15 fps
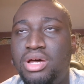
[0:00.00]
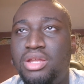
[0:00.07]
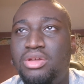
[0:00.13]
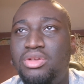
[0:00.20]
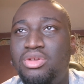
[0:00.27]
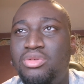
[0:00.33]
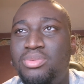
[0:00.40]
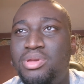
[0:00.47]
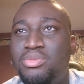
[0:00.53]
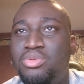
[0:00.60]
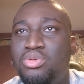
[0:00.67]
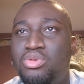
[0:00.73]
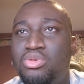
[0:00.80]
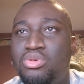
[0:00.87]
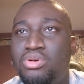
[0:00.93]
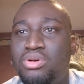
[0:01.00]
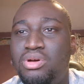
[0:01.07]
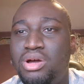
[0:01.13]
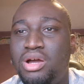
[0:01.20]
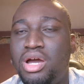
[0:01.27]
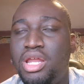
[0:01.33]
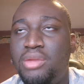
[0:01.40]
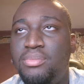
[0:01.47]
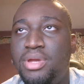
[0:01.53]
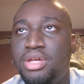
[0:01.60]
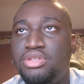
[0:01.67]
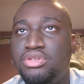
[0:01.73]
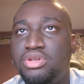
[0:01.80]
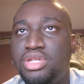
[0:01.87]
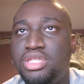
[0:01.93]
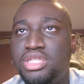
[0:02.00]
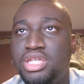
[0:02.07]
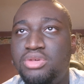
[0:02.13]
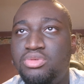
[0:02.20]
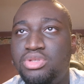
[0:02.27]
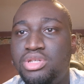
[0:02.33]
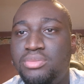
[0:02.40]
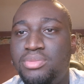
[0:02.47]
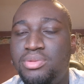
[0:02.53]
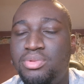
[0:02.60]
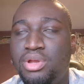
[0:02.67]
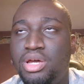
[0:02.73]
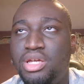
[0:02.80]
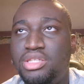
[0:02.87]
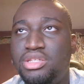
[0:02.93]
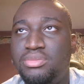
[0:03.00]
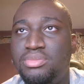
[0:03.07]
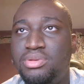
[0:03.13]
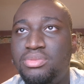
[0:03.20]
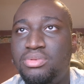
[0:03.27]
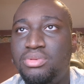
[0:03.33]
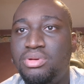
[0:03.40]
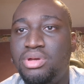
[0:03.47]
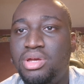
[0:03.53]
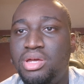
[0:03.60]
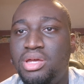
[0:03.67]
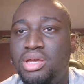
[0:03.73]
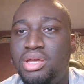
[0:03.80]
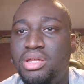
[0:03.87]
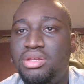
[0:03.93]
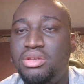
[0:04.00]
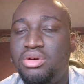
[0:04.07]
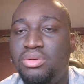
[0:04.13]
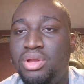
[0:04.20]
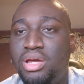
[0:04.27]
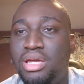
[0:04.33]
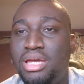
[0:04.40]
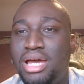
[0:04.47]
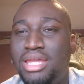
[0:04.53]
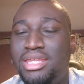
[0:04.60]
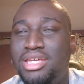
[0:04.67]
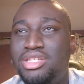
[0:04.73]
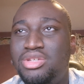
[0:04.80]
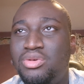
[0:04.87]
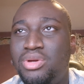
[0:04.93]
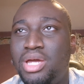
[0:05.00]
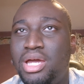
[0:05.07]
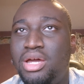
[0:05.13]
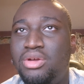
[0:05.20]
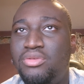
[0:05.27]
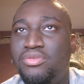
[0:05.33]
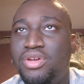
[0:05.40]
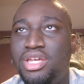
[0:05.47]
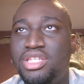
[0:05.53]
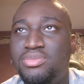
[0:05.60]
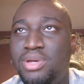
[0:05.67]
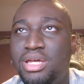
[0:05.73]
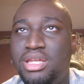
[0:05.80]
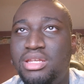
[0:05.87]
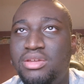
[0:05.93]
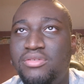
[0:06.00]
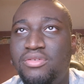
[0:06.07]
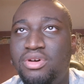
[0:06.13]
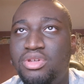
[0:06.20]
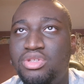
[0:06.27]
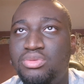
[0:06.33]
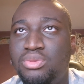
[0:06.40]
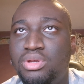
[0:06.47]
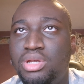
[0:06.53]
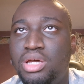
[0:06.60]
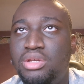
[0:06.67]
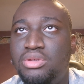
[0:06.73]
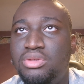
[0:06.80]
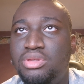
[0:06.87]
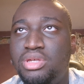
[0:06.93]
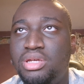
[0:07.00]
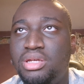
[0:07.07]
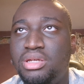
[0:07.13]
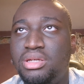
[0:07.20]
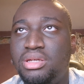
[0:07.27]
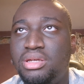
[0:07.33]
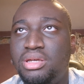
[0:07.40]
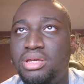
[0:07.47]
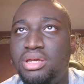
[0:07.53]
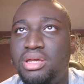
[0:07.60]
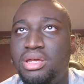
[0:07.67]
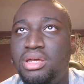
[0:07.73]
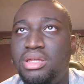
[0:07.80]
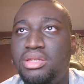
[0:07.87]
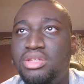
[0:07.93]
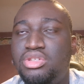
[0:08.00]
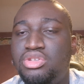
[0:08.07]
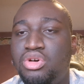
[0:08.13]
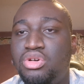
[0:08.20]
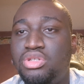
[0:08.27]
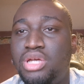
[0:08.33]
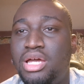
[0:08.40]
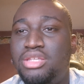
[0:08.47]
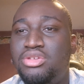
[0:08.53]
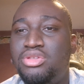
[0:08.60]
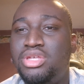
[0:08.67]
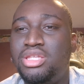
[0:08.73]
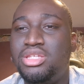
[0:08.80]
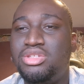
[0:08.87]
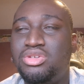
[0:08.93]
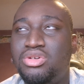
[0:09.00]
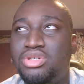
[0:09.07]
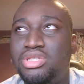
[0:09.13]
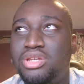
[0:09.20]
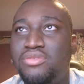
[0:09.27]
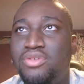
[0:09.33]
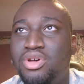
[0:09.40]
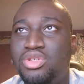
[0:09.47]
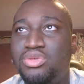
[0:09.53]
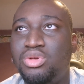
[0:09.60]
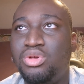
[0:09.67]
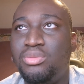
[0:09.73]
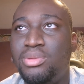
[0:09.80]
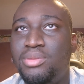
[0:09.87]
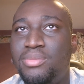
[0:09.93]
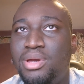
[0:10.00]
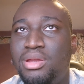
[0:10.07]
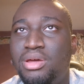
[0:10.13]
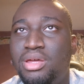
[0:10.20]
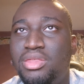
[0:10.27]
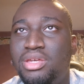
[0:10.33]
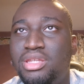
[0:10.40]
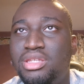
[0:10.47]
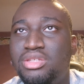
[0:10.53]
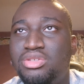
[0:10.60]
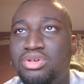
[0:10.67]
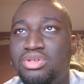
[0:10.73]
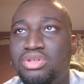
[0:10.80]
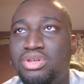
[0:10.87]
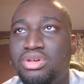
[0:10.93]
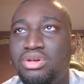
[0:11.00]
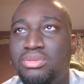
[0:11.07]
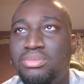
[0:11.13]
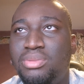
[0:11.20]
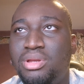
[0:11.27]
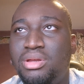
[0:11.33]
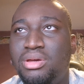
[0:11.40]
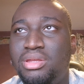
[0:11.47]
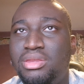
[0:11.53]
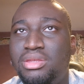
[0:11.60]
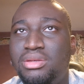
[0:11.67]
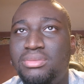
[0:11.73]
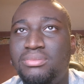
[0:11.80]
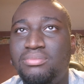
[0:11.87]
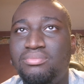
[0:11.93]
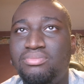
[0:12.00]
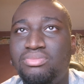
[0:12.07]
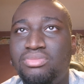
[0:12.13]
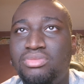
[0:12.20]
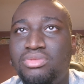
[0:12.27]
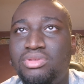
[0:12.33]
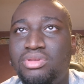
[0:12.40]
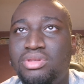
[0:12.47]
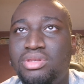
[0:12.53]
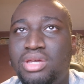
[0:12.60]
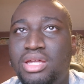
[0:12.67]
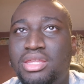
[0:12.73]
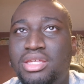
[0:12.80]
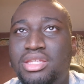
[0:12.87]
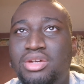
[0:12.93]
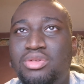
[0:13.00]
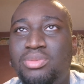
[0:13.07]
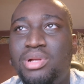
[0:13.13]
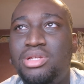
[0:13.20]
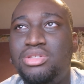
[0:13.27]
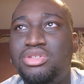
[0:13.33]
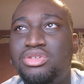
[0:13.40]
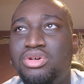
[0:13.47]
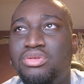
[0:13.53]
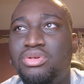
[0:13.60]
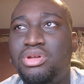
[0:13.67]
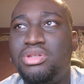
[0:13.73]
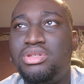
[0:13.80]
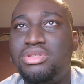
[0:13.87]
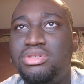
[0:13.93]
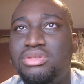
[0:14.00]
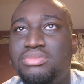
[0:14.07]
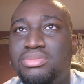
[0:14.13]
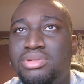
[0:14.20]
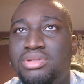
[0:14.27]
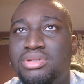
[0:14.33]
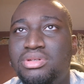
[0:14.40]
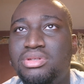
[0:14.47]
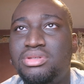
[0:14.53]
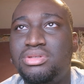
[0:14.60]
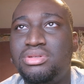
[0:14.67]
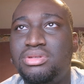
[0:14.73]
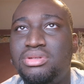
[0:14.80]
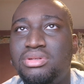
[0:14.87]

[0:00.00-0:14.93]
know a lot of people are kind of mixed on this sequel. Some people like it, some people don't like it. I think it's okay. I don't think it's better than the first one. I do think the songs in the first one are a bit better. I think the songs are held better. I think they replaced the songwriters because